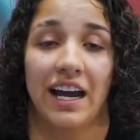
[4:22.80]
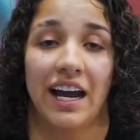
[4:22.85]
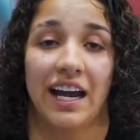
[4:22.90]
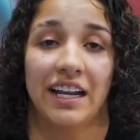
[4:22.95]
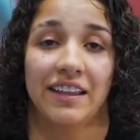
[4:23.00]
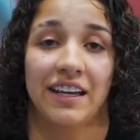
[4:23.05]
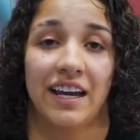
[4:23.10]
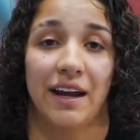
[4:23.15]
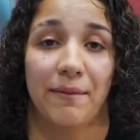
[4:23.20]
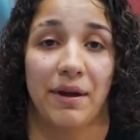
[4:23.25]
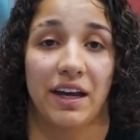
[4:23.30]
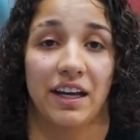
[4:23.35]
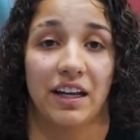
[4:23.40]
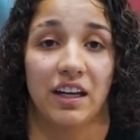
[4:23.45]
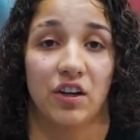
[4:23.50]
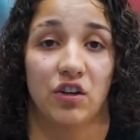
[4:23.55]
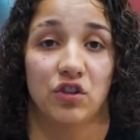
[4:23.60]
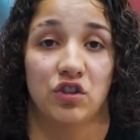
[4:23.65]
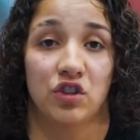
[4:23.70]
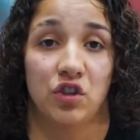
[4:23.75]
I think I make a
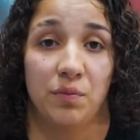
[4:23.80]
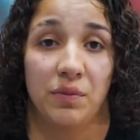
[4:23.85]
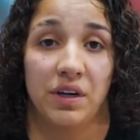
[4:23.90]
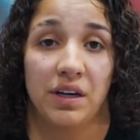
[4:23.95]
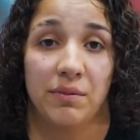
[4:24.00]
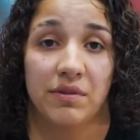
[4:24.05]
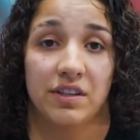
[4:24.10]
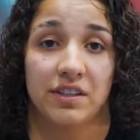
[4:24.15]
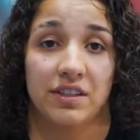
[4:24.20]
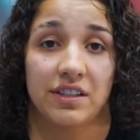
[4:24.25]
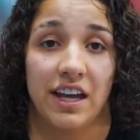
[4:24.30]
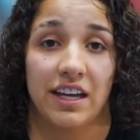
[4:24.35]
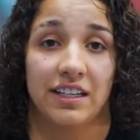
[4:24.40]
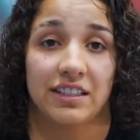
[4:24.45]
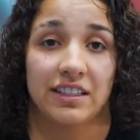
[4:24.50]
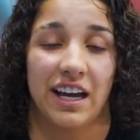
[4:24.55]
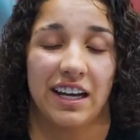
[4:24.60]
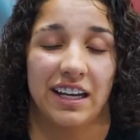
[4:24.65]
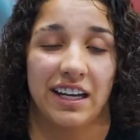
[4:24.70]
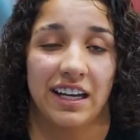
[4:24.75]
little too many mistakes.
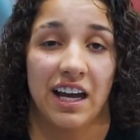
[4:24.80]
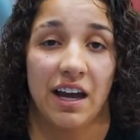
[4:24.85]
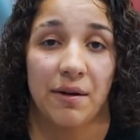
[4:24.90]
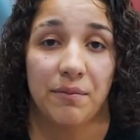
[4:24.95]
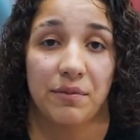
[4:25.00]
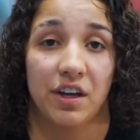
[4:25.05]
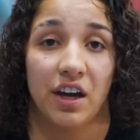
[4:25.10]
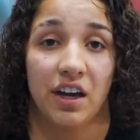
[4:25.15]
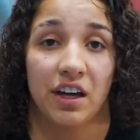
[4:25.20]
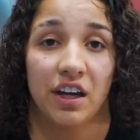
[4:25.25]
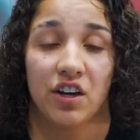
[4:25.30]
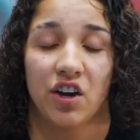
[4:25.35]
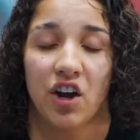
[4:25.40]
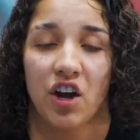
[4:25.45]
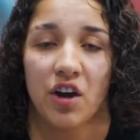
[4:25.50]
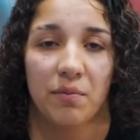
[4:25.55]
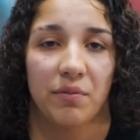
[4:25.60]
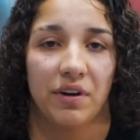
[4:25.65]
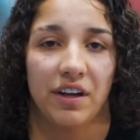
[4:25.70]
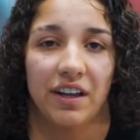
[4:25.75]
I'm young and
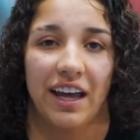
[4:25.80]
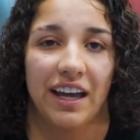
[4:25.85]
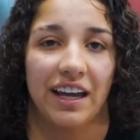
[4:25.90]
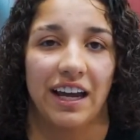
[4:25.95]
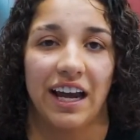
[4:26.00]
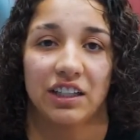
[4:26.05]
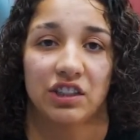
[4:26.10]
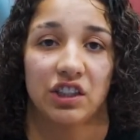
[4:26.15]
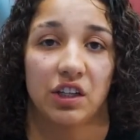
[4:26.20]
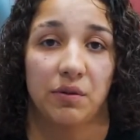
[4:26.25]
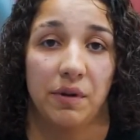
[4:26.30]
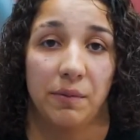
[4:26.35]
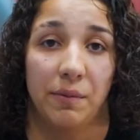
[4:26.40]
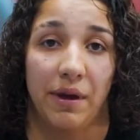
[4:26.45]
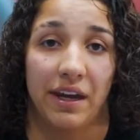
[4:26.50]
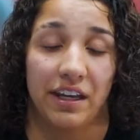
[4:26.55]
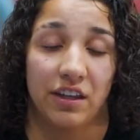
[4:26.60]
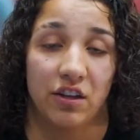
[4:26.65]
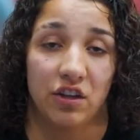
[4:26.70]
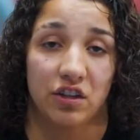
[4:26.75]
all, but like I shouldn't be
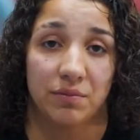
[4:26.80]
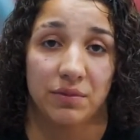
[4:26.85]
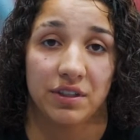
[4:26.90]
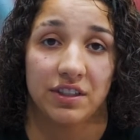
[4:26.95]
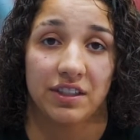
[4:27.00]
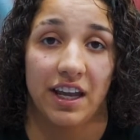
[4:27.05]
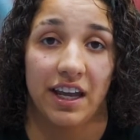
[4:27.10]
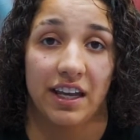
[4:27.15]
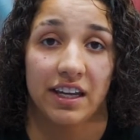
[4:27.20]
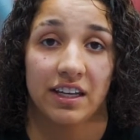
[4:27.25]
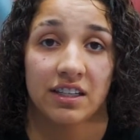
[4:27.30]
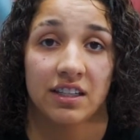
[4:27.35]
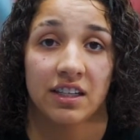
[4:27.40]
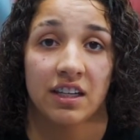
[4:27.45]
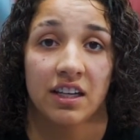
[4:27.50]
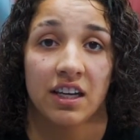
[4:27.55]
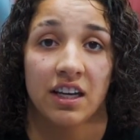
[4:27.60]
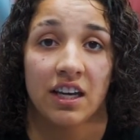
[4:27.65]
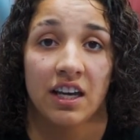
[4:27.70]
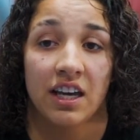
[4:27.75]
making those mistakes.
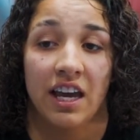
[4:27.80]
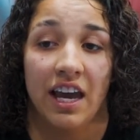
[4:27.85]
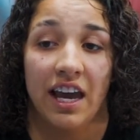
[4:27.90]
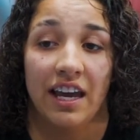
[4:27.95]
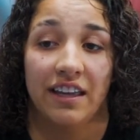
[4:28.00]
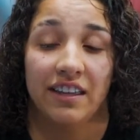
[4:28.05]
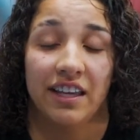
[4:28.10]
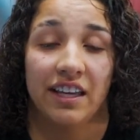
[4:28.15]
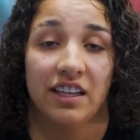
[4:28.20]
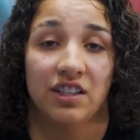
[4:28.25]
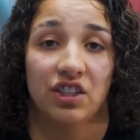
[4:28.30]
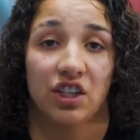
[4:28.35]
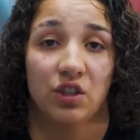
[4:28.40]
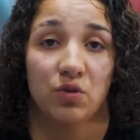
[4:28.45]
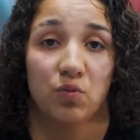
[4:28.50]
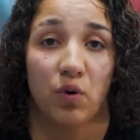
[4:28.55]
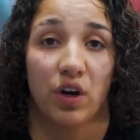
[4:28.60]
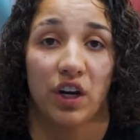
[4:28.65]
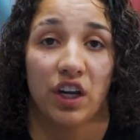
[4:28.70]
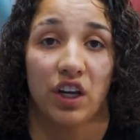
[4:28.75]
And then
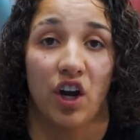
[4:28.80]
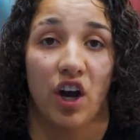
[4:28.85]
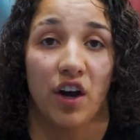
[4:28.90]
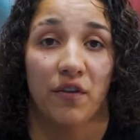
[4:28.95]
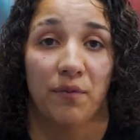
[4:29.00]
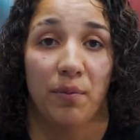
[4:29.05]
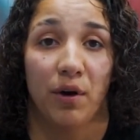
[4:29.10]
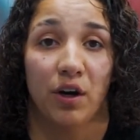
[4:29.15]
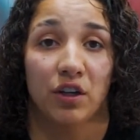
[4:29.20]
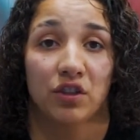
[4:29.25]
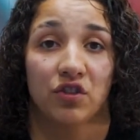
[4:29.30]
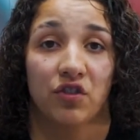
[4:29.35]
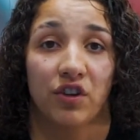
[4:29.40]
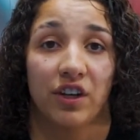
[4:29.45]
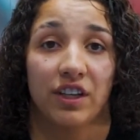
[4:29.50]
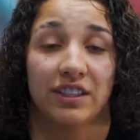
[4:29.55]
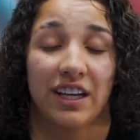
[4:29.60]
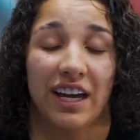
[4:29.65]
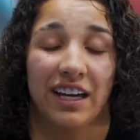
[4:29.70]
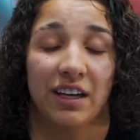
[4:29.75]
just working off-ball
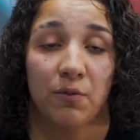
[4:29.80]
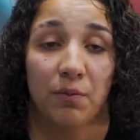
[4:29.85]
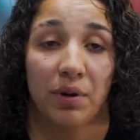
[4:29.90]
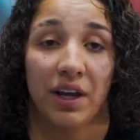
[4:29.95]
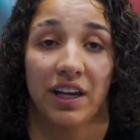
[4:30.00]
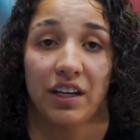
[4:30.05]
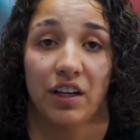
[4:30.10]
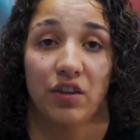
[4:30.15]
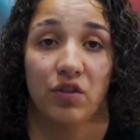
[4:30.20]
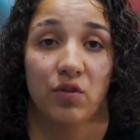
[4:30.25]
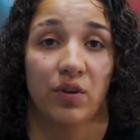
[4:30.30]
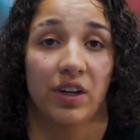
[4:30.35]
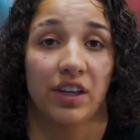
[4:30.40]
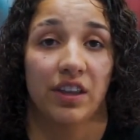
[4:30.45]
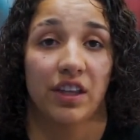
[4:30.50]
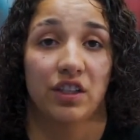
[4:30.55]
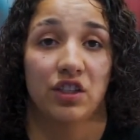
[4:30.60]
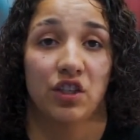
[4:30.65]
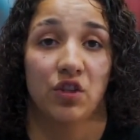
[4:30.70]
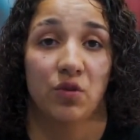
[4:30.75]
screens. I can play the 3,
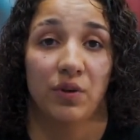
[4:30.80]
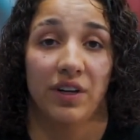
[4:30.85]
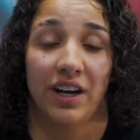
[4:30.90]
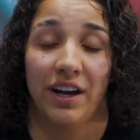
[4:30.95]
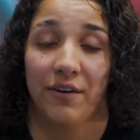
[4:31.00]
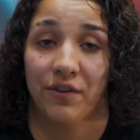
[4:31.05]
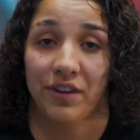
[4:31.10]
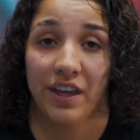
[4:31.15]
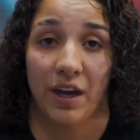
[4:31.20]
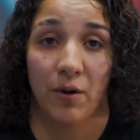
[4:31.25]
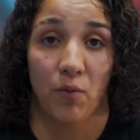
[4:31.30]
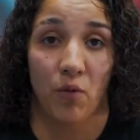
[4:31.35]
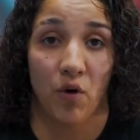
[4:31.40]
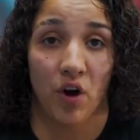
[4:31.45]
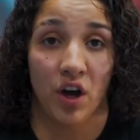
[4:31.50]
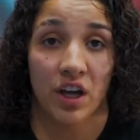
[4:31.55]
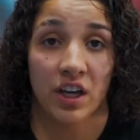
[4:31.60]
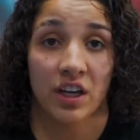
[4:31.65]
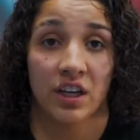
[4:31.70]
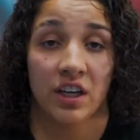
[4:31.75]
the 2, whatever they
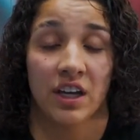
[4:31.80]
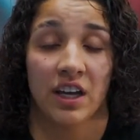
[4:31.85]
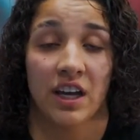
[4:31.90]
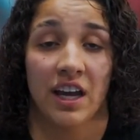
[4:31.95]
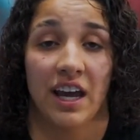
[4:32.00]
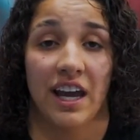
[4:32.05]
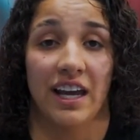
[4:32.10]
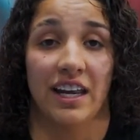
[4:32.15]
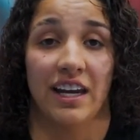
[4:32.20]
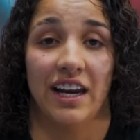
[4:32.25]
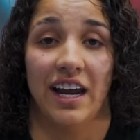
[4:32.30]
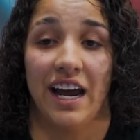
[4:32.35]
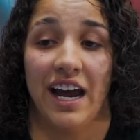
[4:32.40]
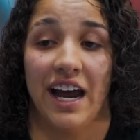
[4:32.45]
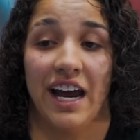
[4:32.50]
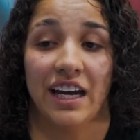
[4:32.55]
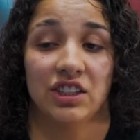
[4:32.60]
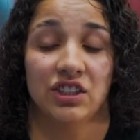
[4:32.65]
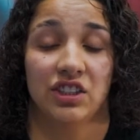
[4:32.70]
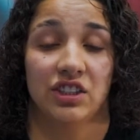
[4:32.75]
want, and
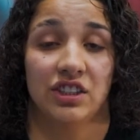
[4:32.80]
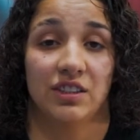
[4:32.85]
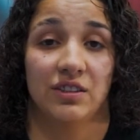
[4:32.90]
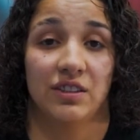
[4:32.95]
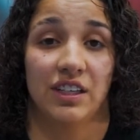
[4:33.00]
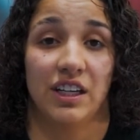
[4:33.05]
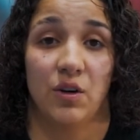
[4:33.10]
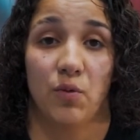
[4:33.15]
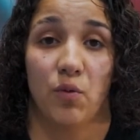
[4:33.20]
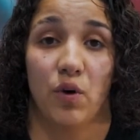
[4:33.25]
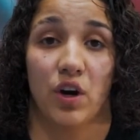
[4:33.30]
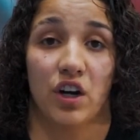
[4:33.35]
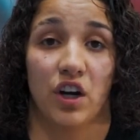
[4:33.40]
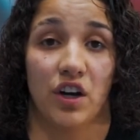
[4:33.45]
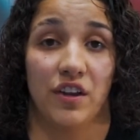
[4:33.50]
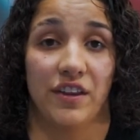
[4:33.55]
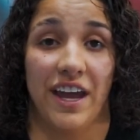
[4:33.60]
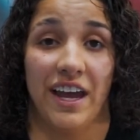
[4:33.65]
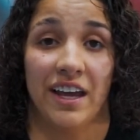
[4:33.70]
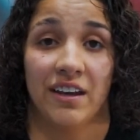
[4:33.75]
I just need to work on
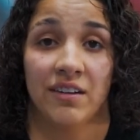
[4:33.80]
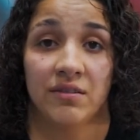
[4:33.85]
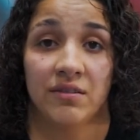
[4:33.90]
that.